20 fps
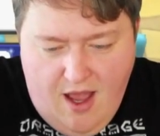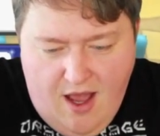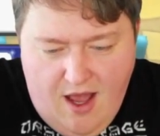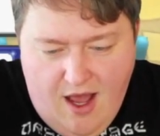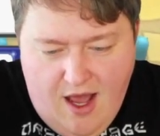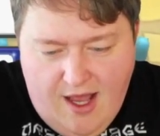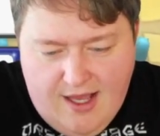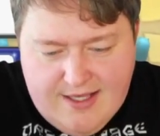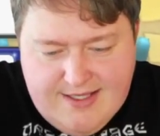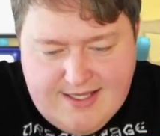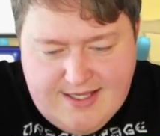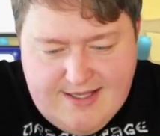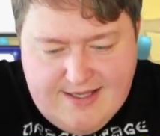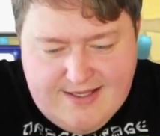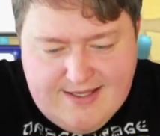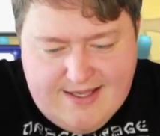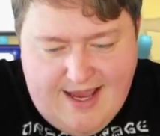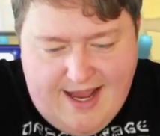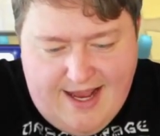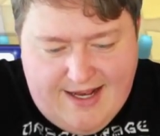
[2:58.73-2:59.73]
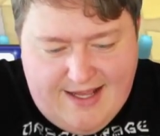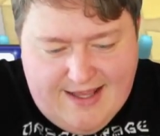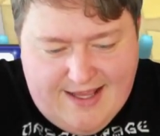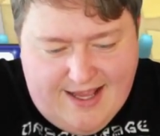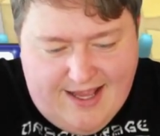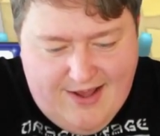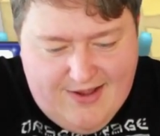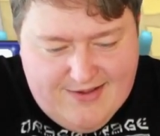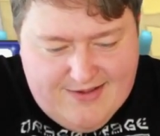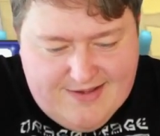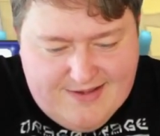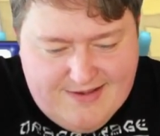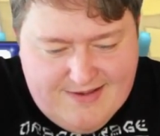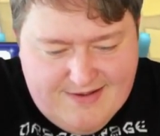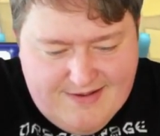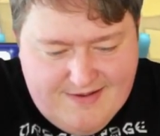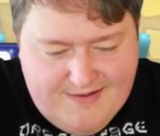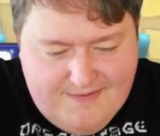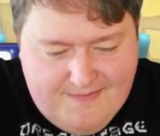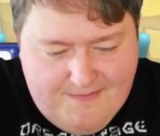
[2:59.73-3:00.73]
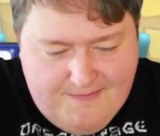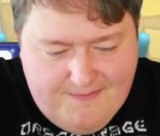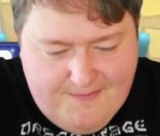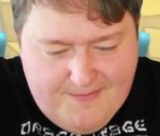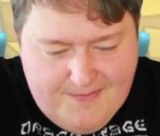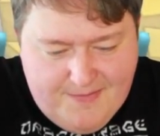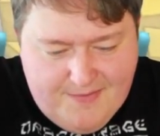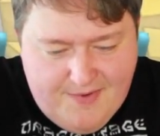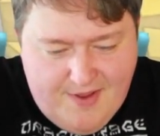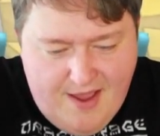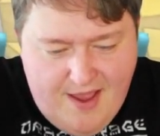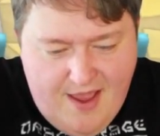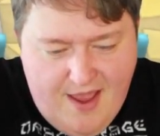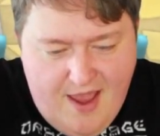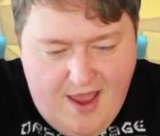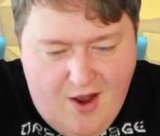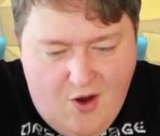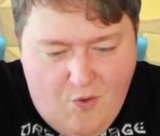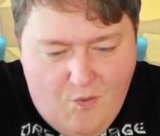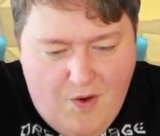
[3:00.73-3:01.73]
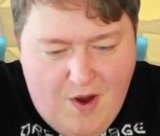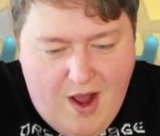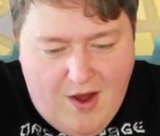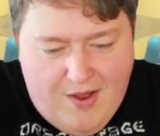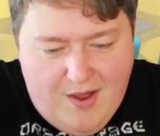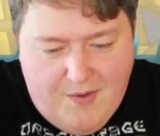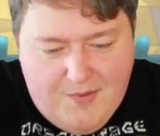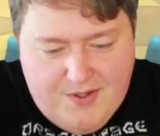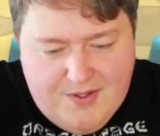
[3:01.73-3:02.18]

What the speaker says: Did he say anything else? Wow, that